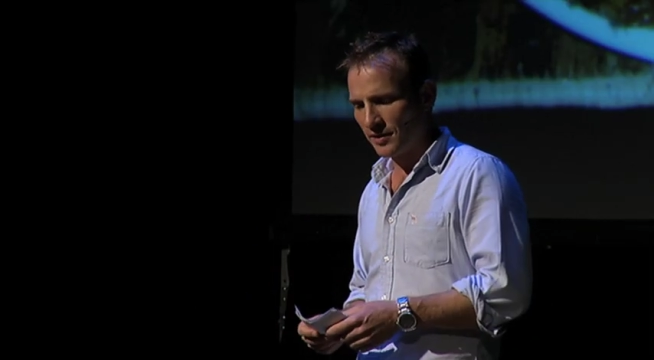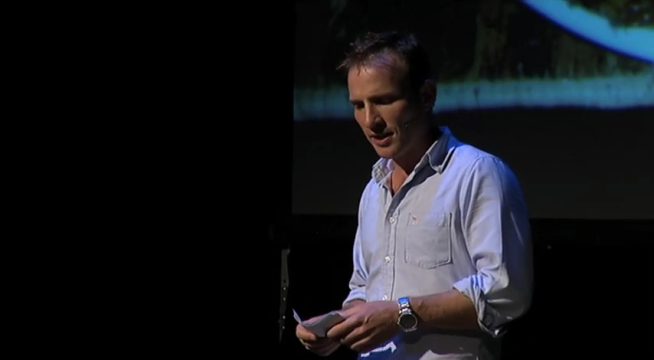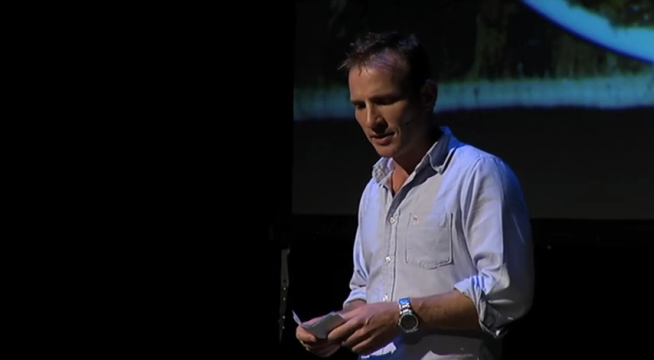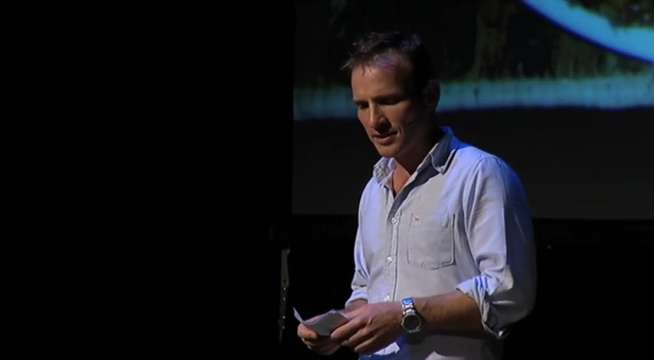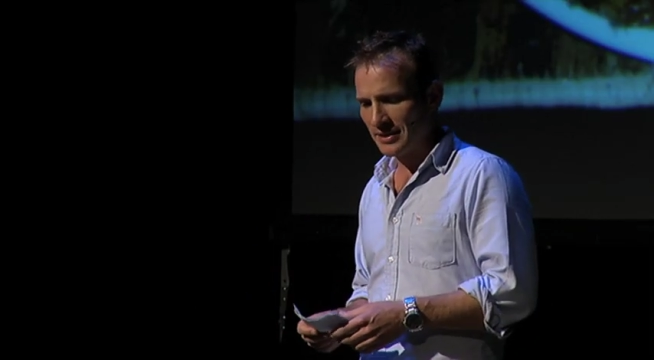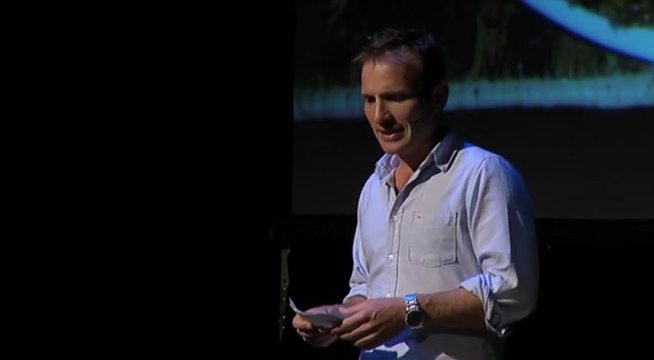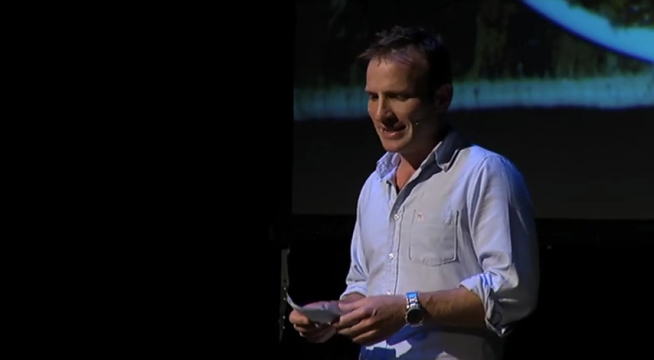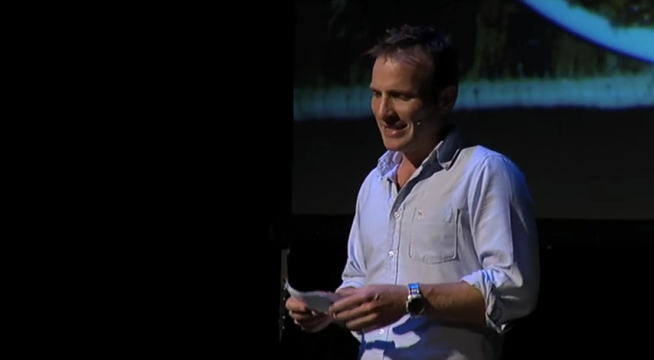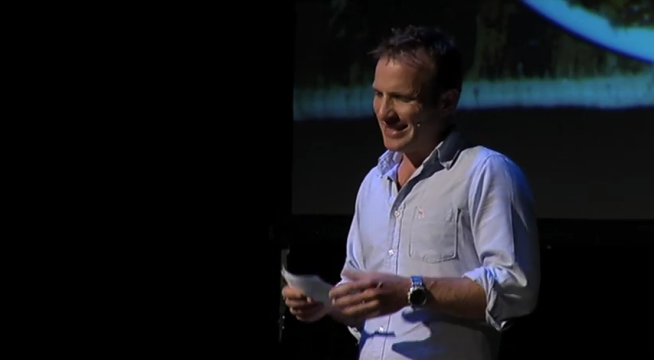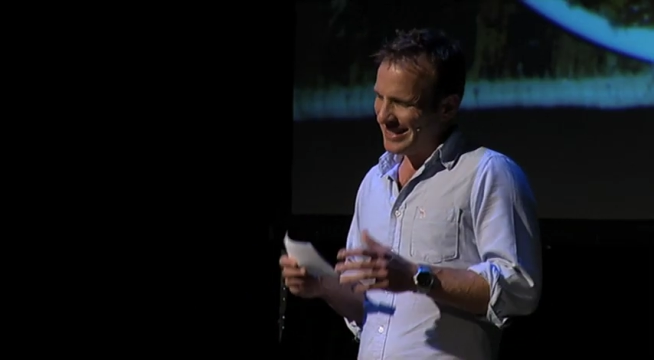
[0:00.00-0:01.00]
veins.
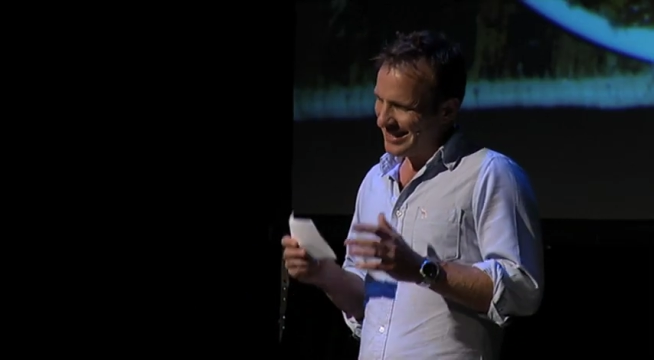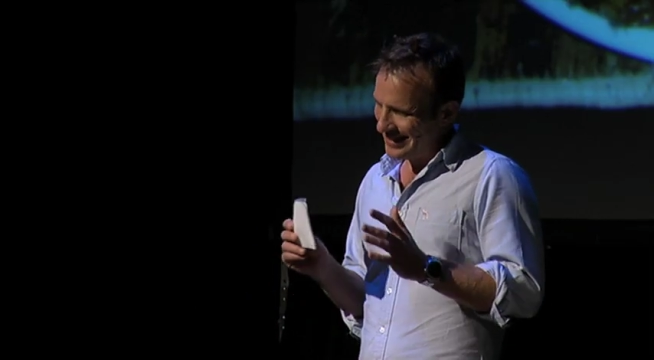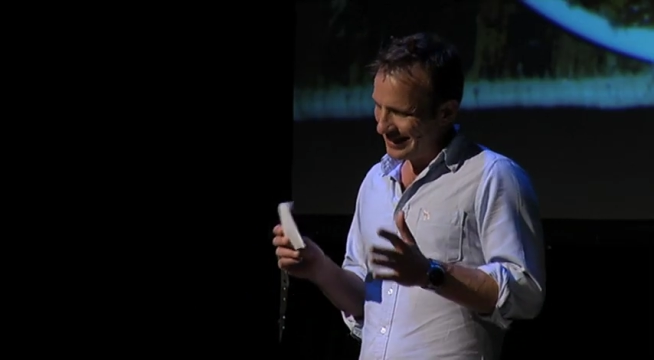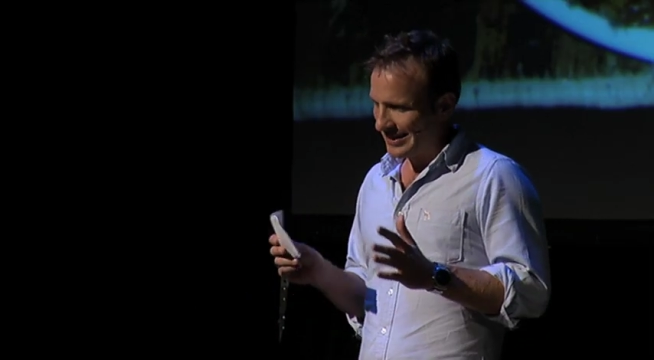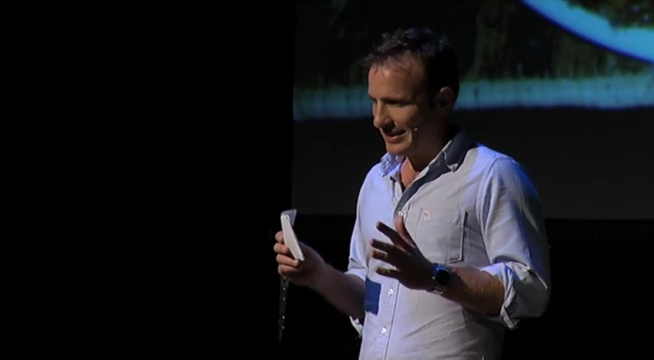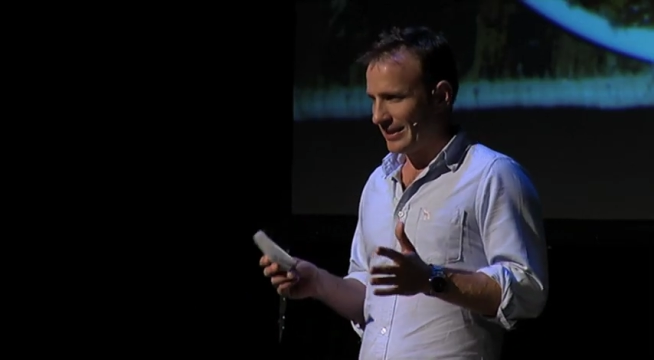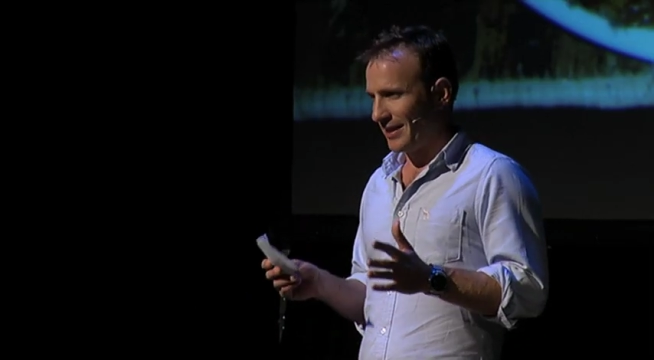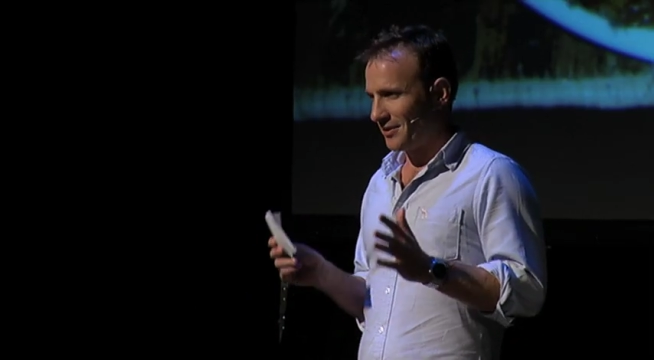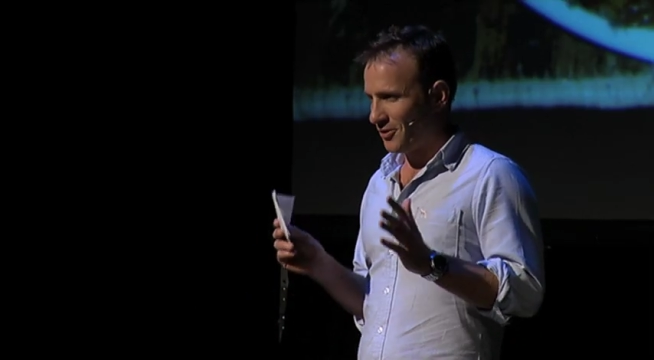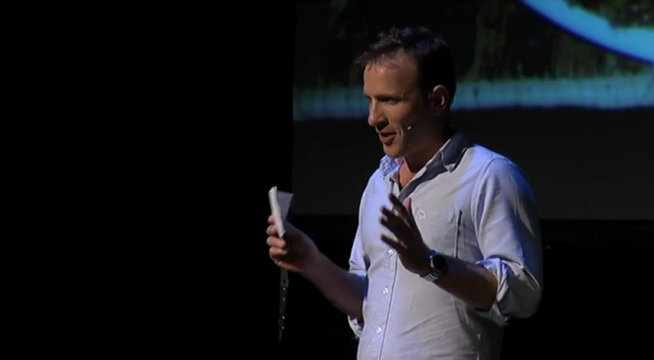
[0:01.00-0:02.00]

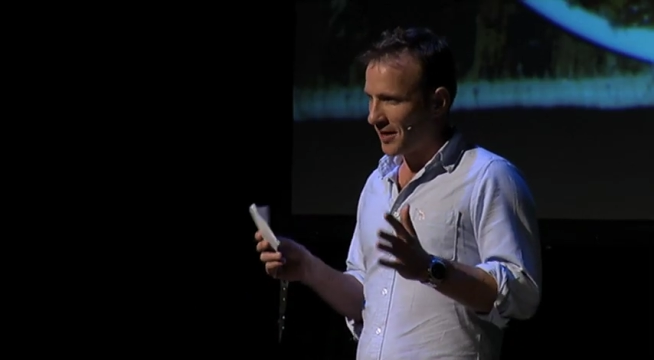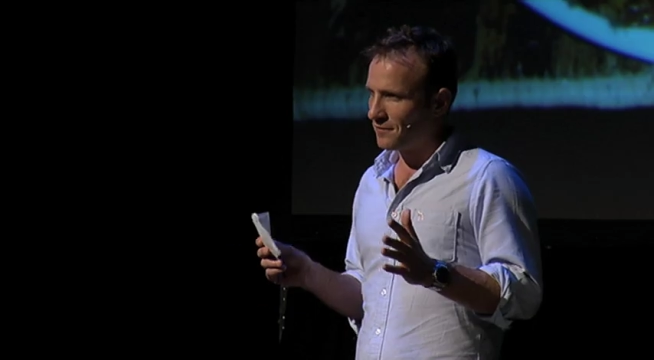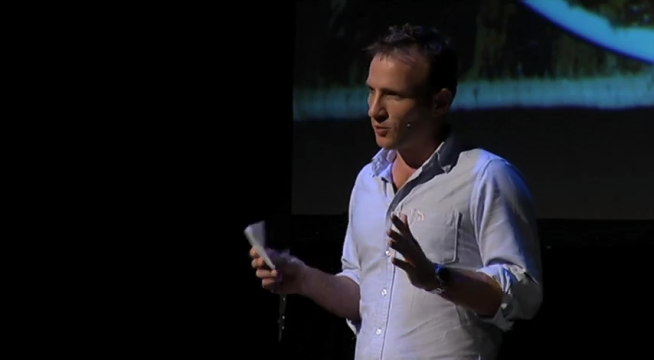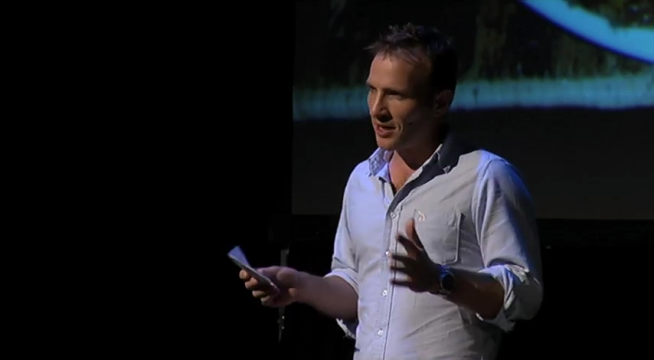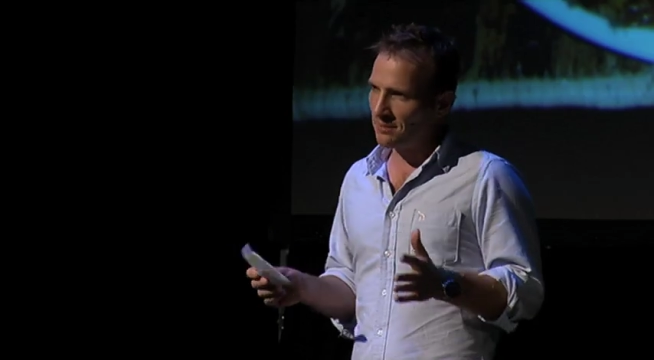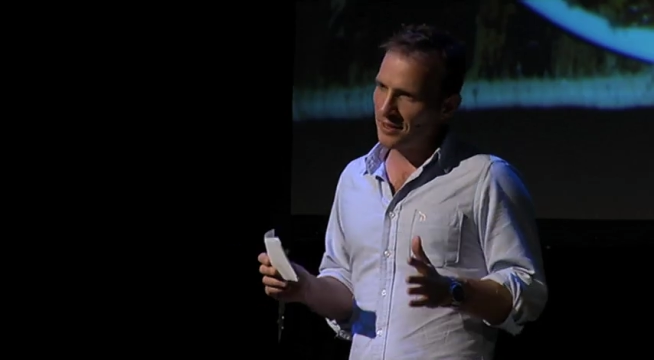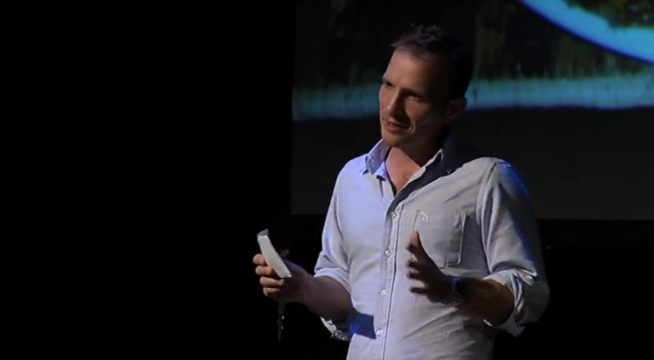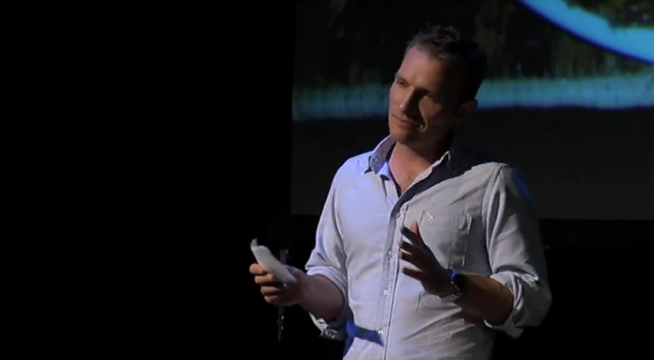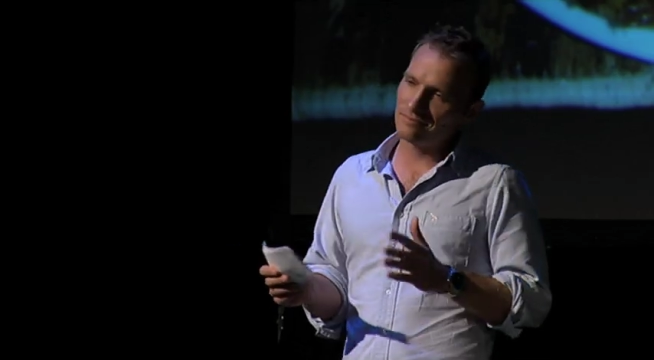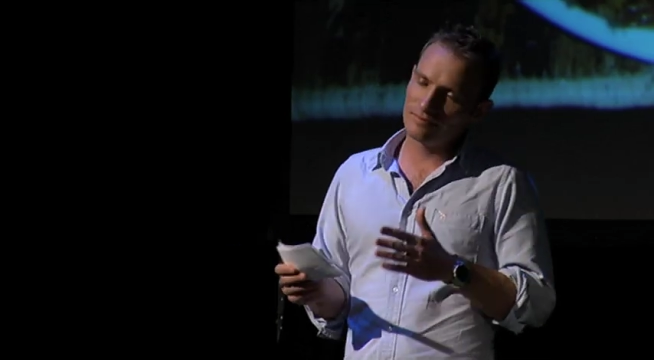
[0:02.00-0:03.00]
It's great for one
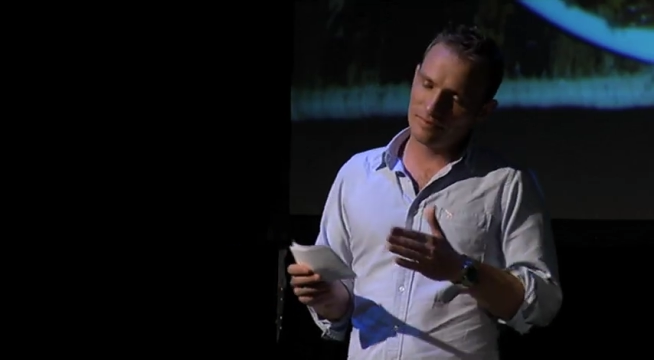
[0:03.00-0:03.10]
meal.